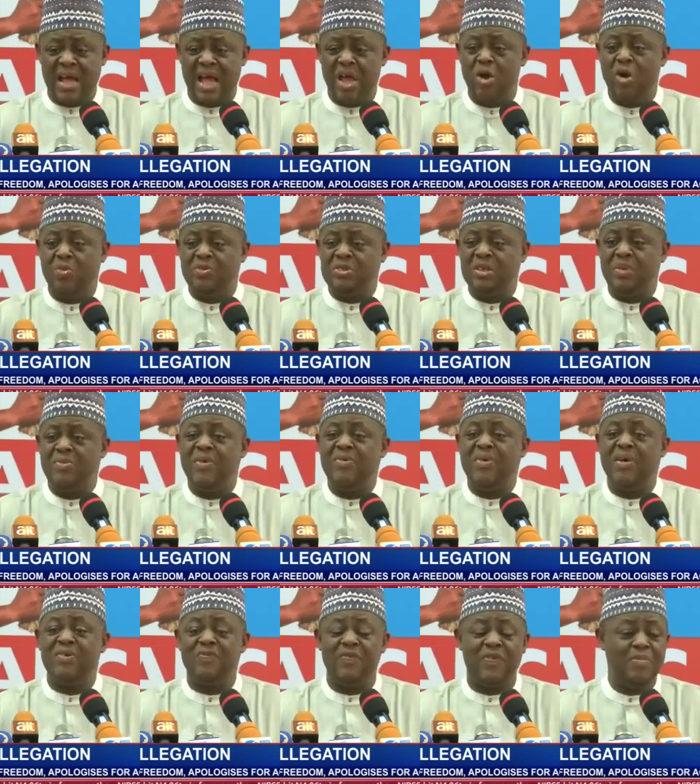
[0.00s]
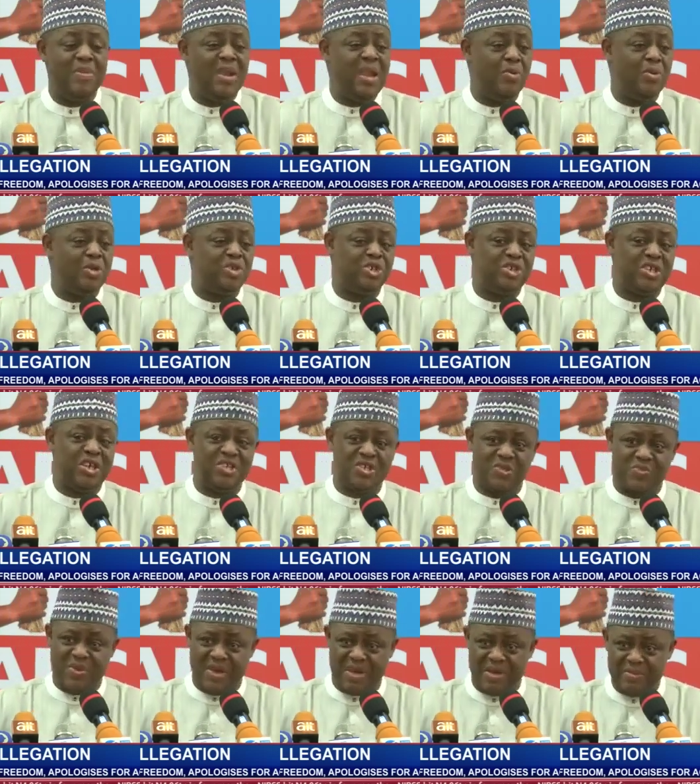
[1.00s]
I hope some of you are familiar with
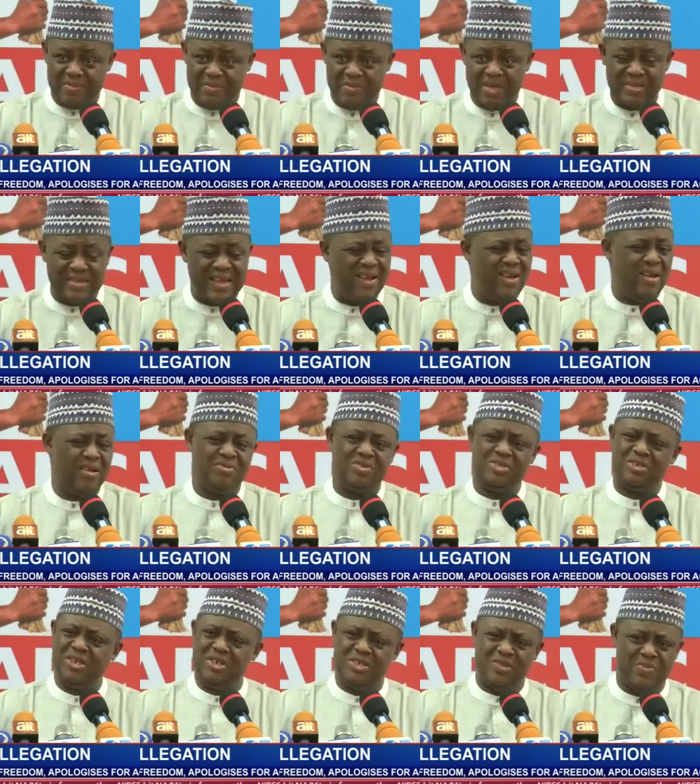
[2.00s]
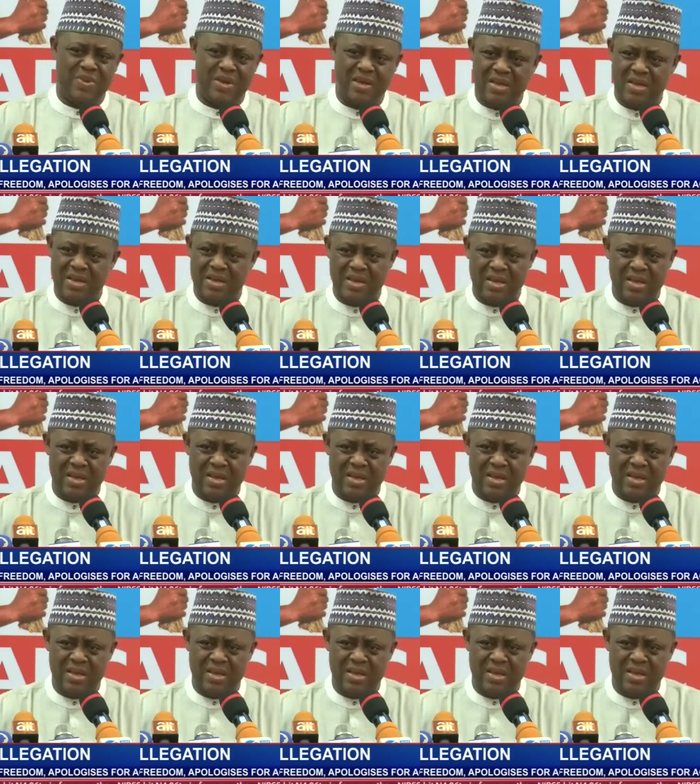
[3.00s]
Shakespeare, because I love Shakespeare.